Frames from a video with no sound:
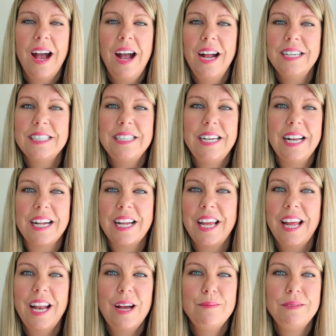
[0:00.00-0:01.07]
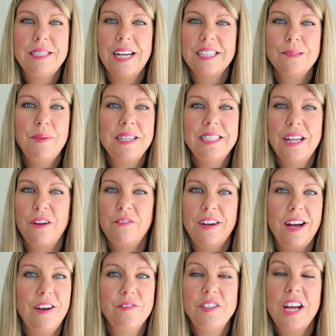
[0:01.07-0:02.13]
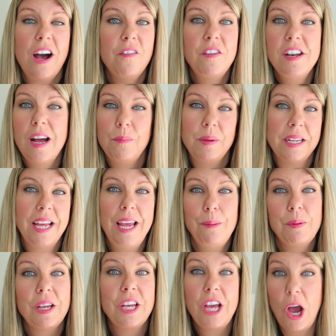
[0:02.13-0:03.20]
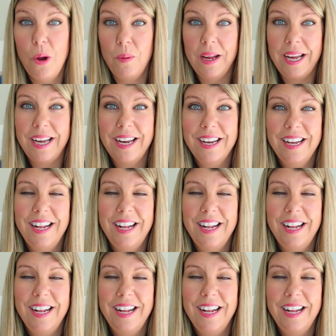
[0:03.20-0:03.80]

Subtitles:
I just need to get up, dust myself off, toughen up, and keep going.